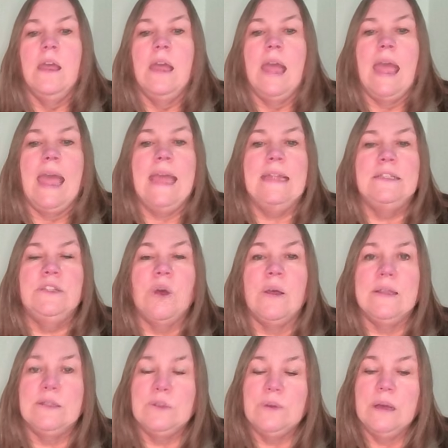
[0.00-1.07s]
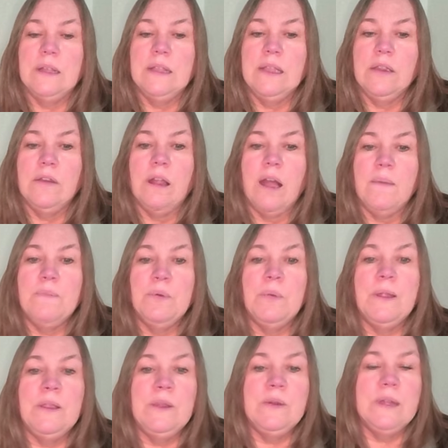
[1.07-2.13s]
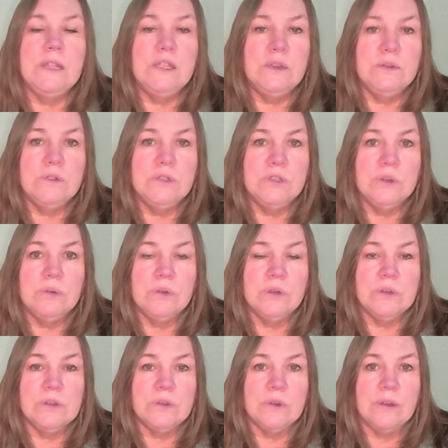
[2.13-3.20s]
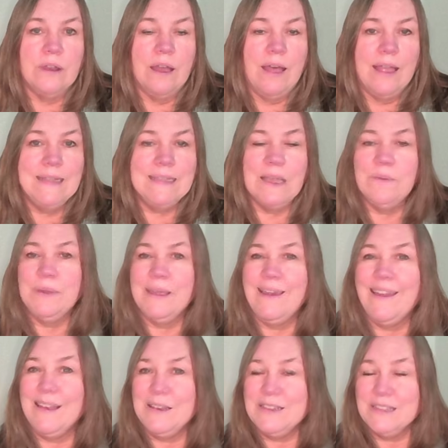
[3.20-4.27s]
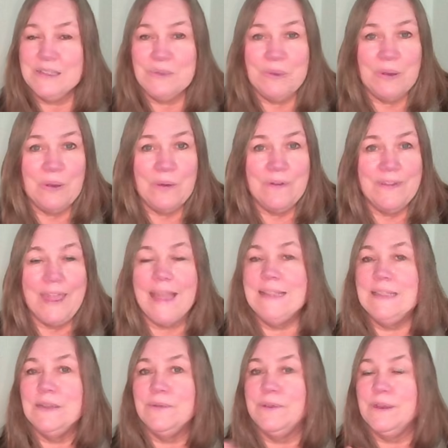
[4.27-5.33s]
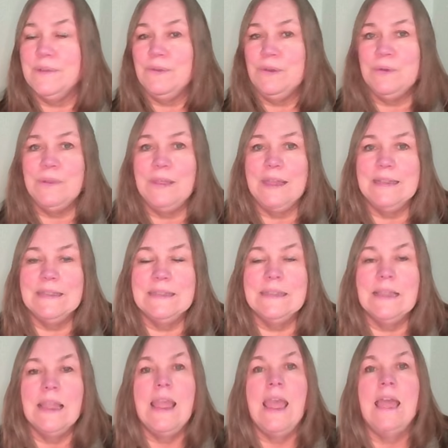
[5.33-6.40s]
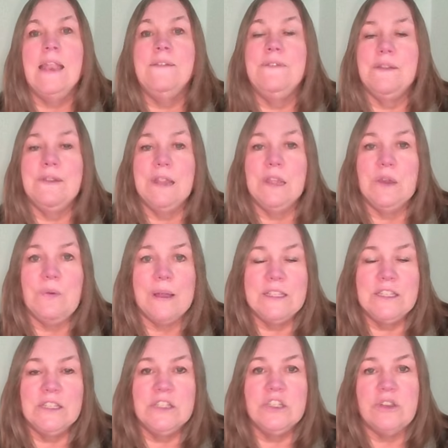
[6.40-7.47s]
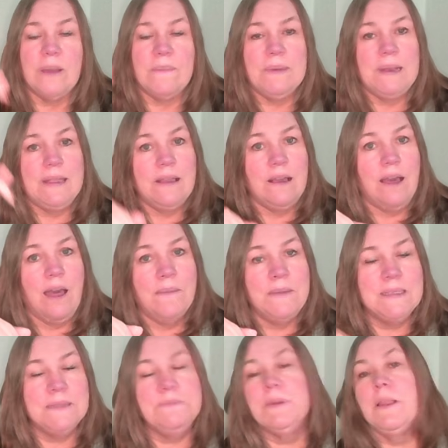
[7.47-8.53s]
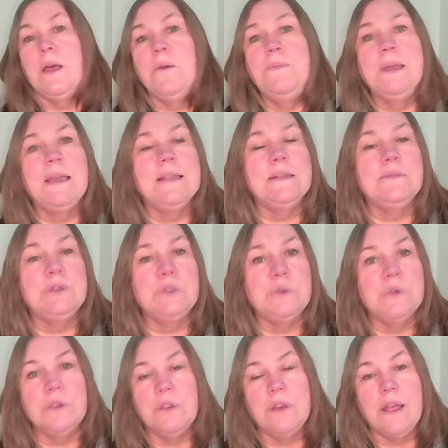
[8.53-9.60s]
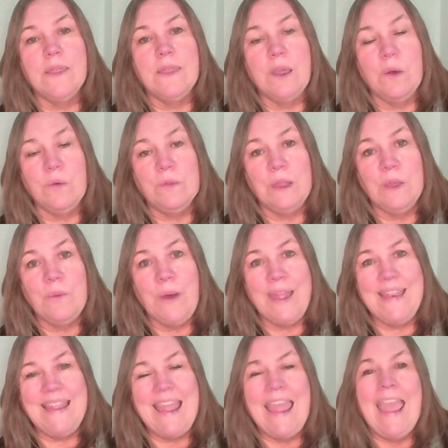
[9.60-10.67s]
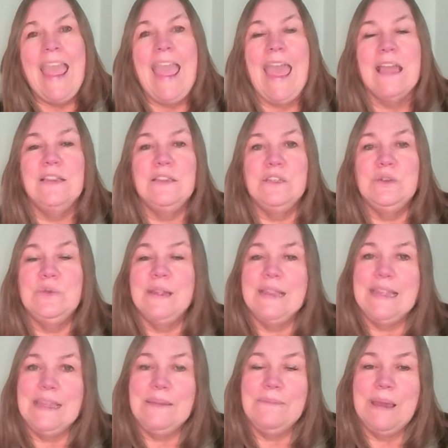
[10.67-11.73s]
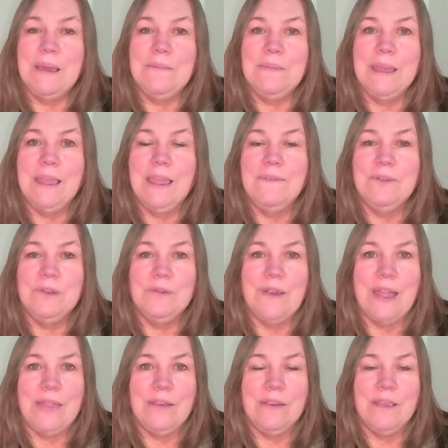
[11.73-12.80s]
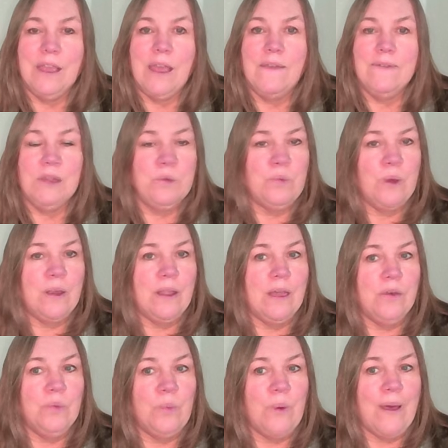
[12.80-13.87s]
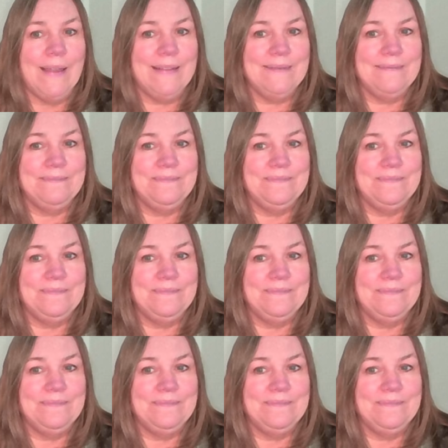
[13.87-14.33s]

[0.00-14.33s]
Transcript: And also clear up when you can use jokers or not. And we kind of just went over that, so review this. And if you have any questions, drop it in the comments below because I'm sure you're not the only one. And you can email me if you'd rather have it one-on-one.